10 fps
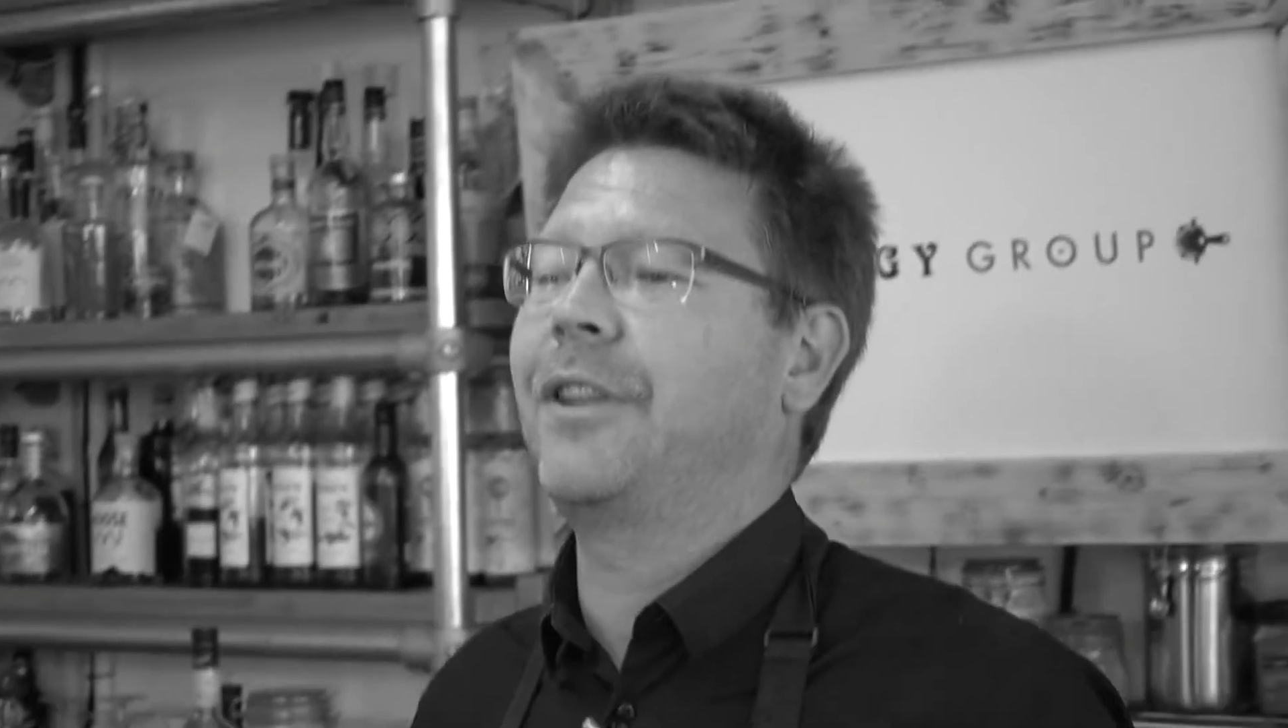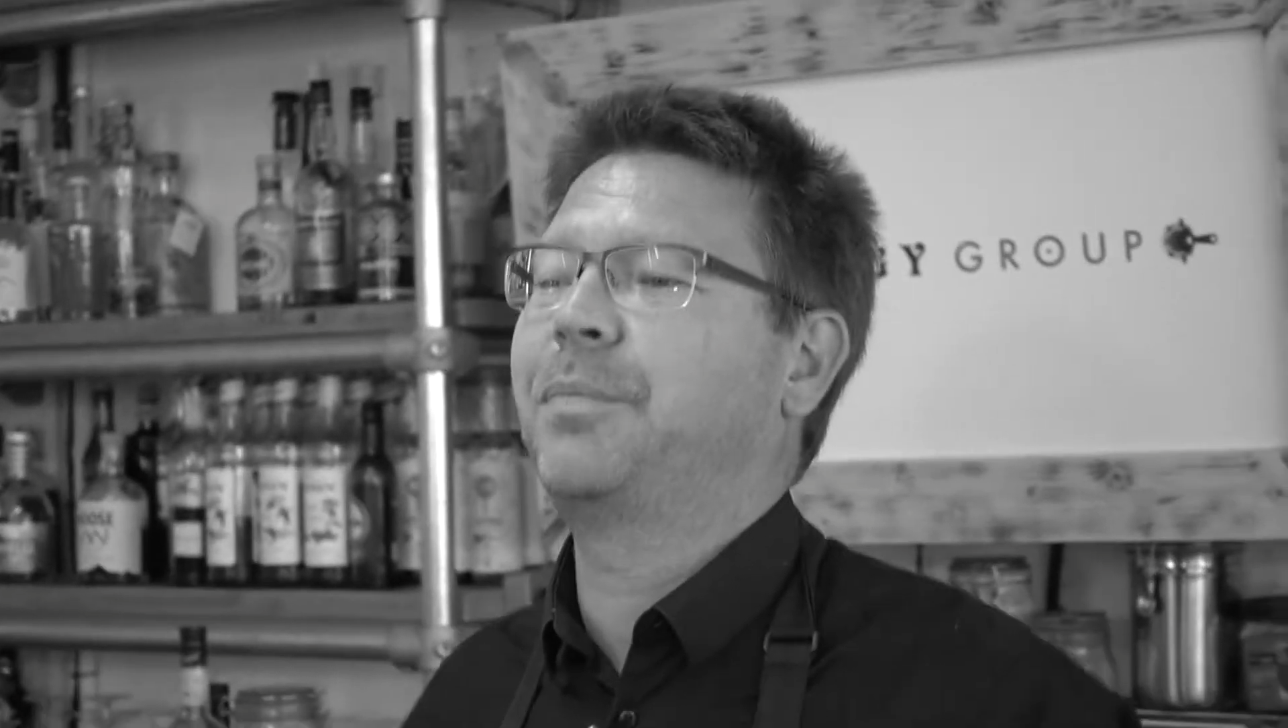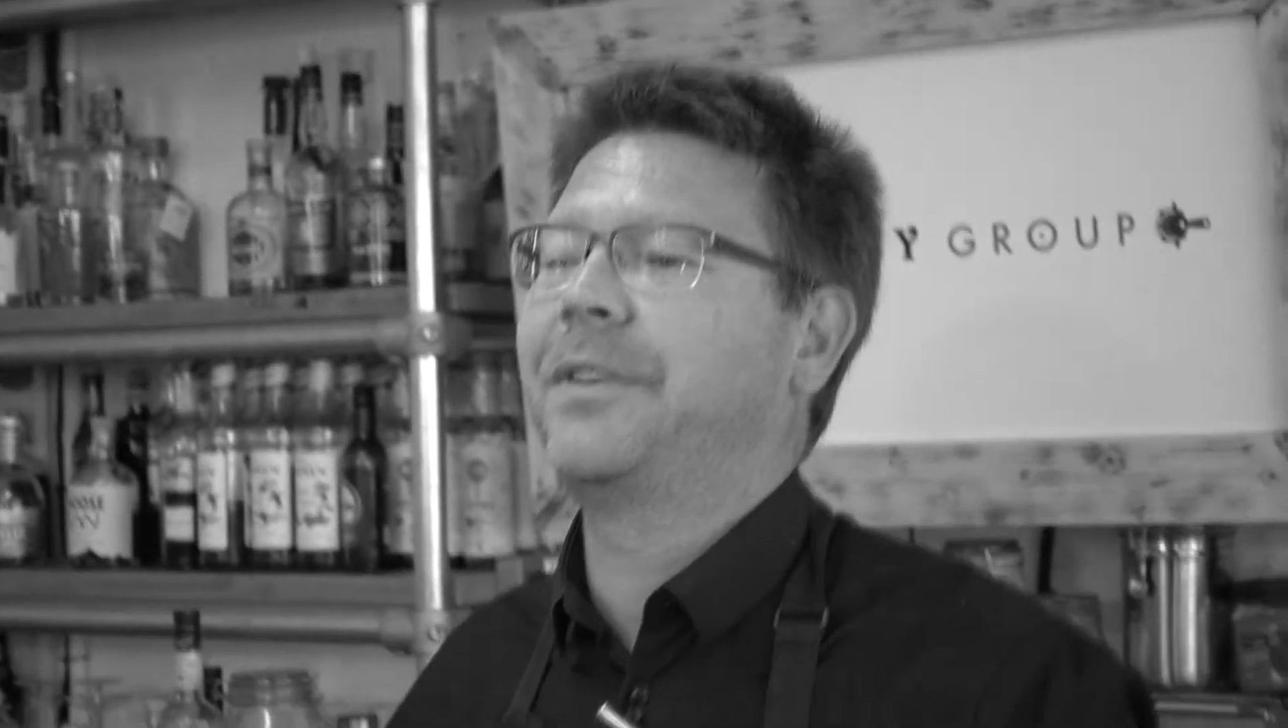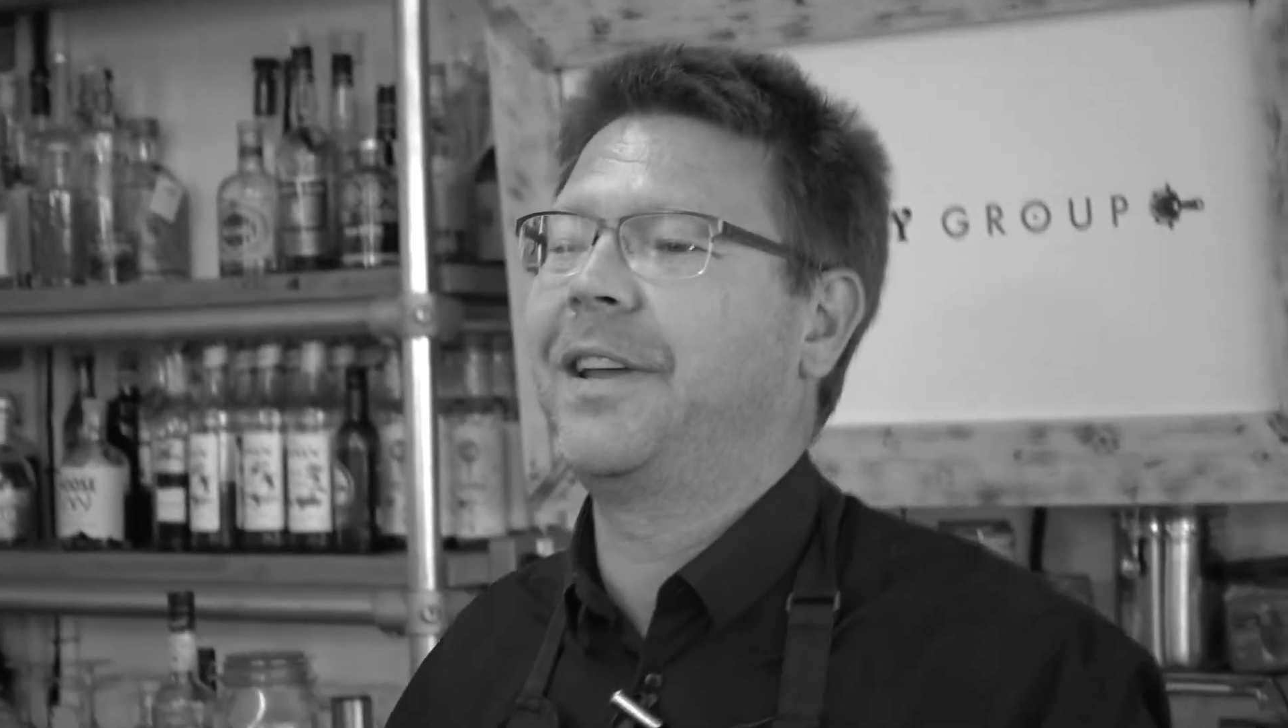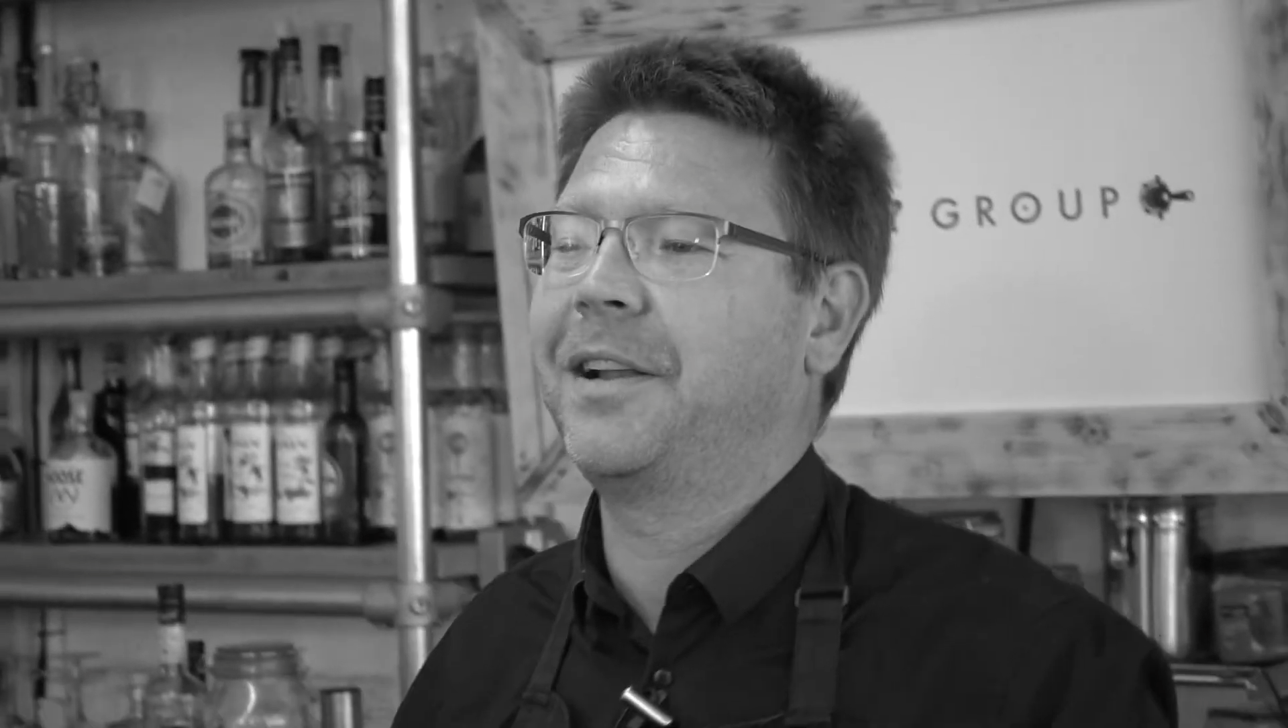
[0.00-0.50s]
this
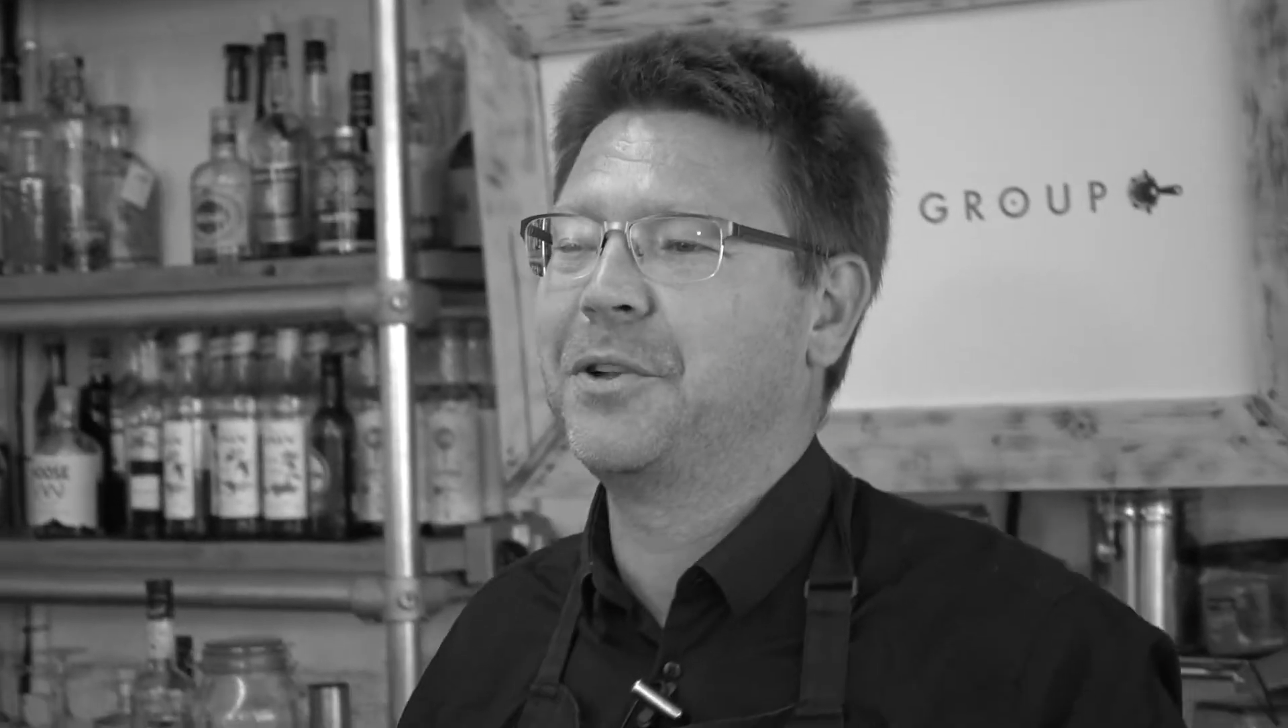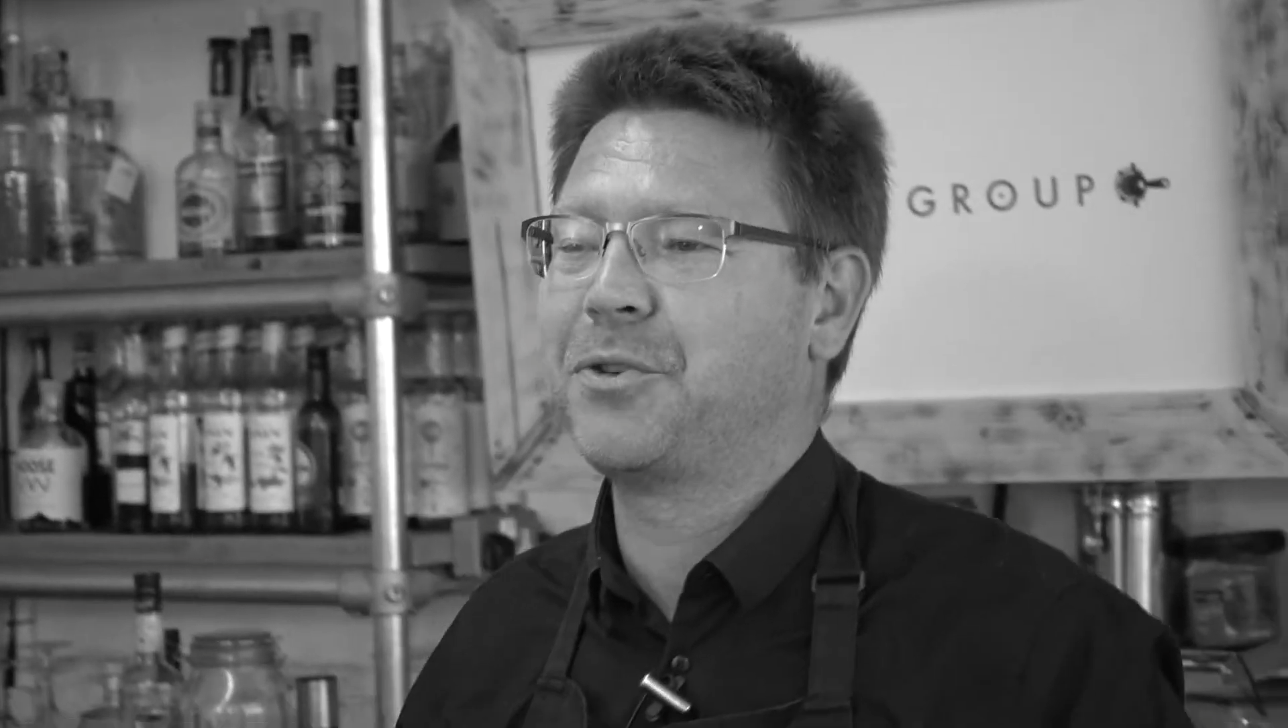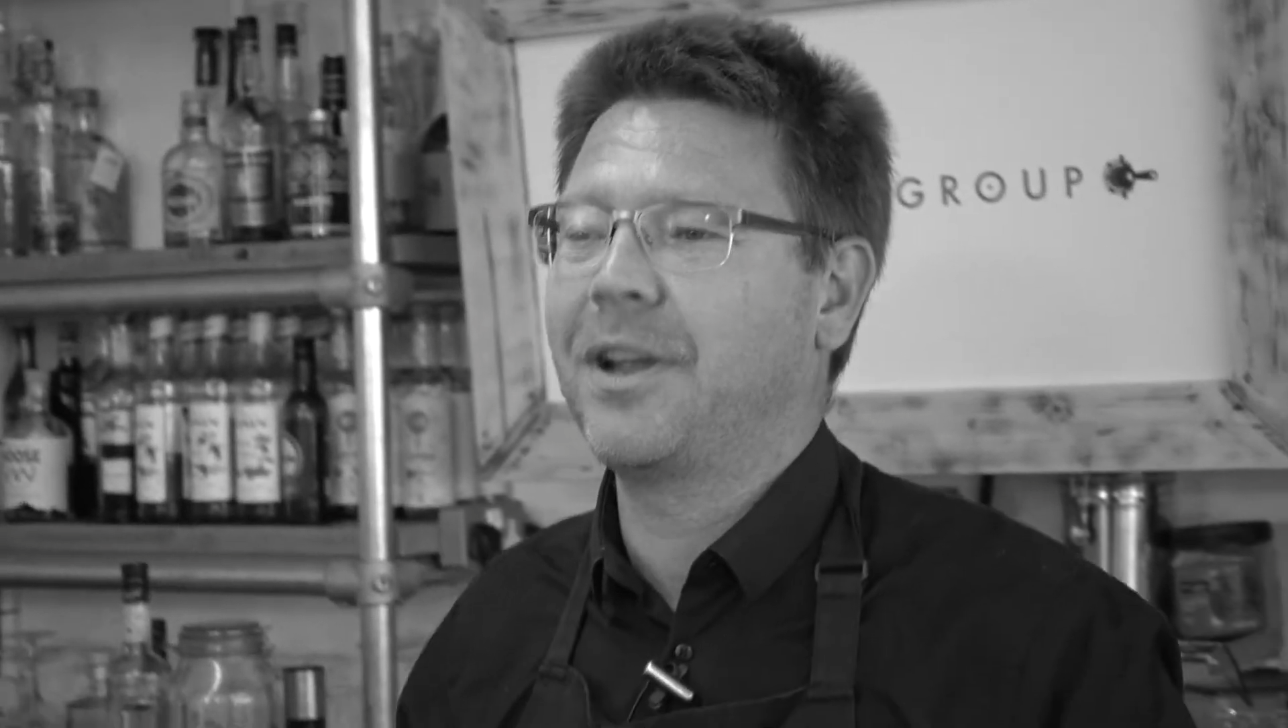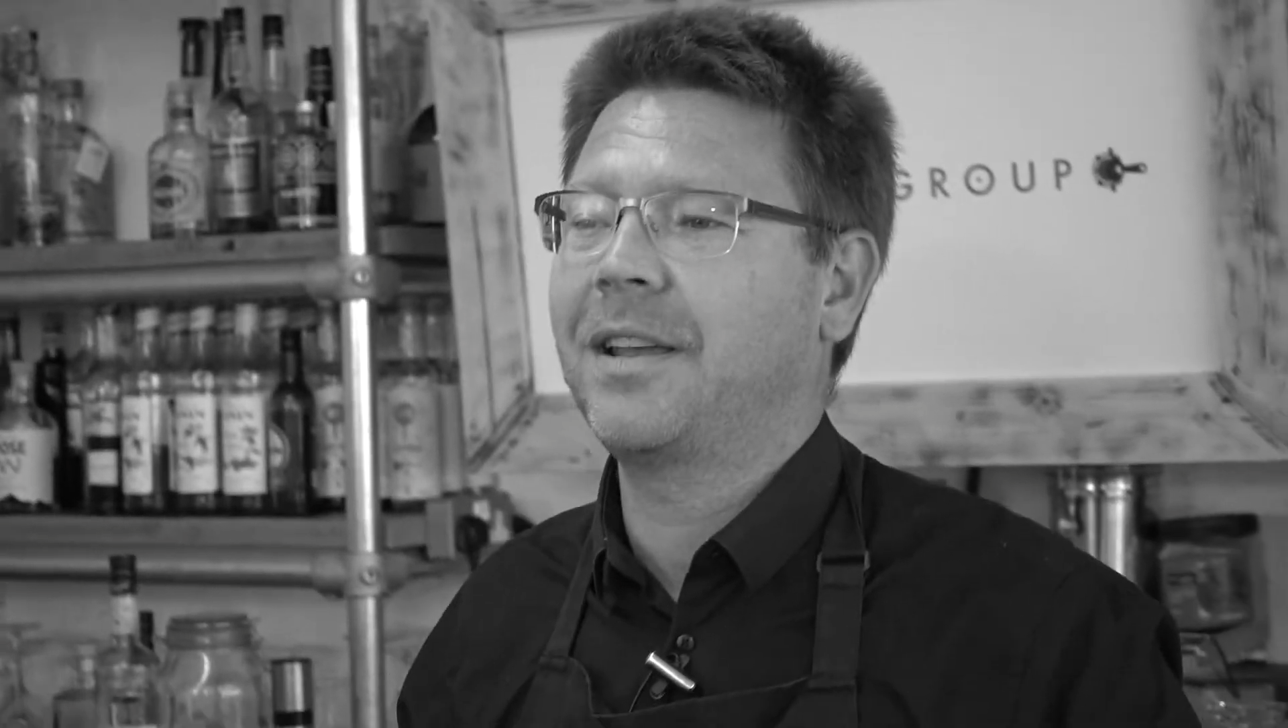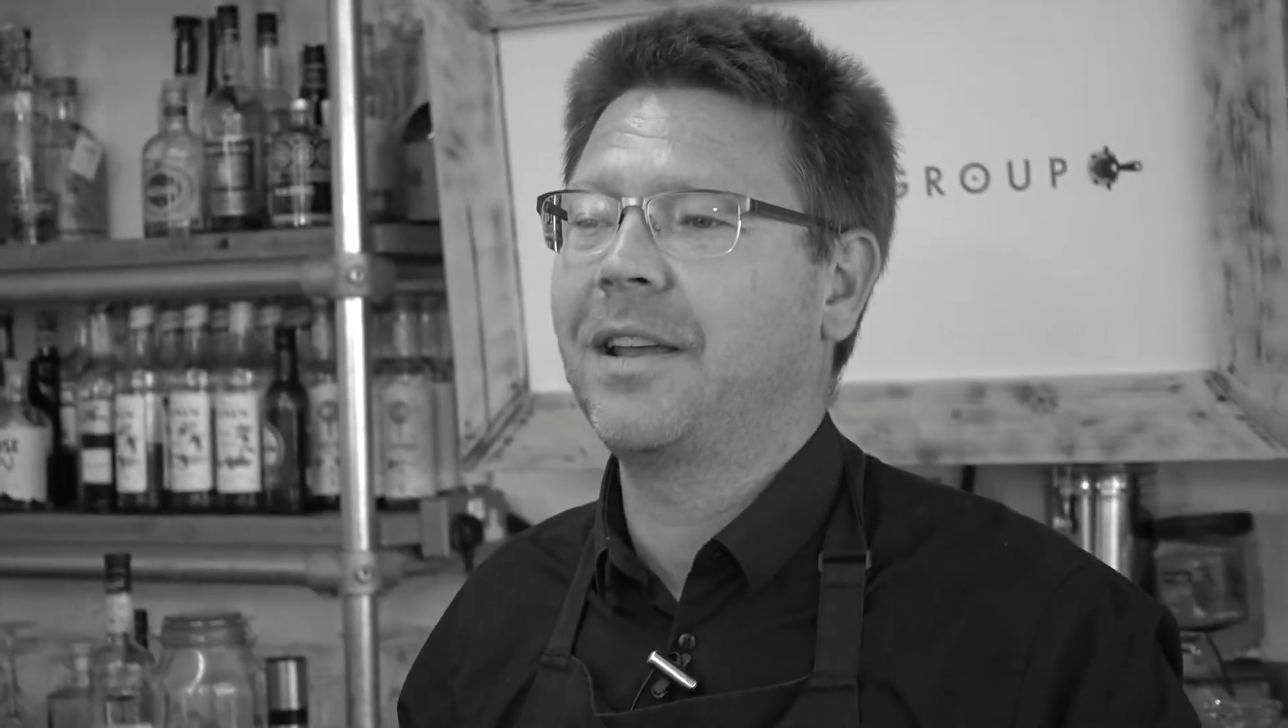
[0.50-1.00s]
particular
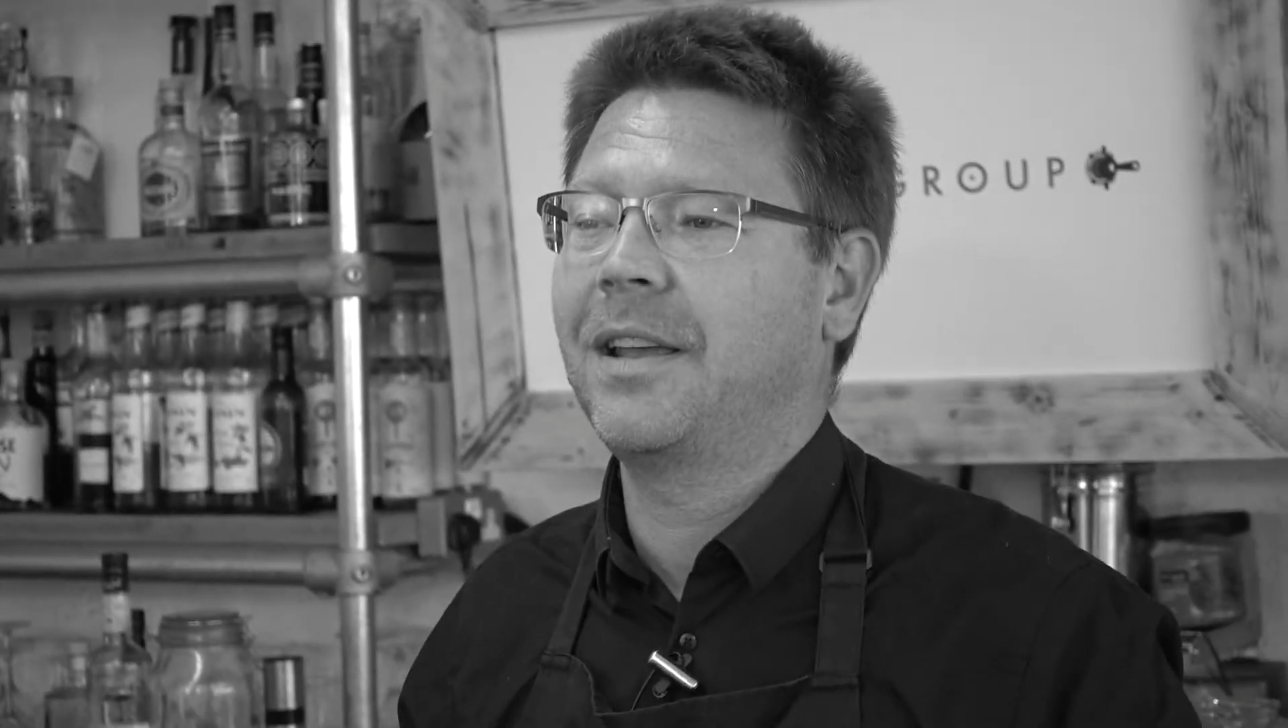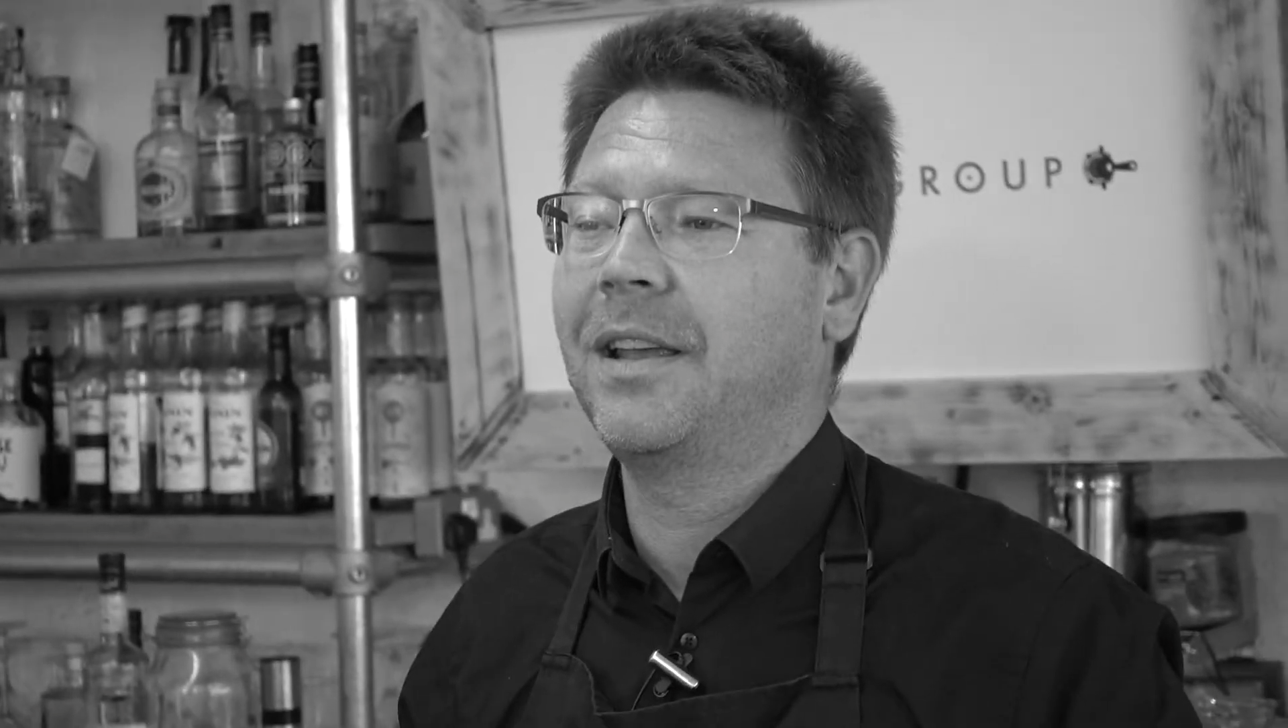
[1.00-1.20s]
drink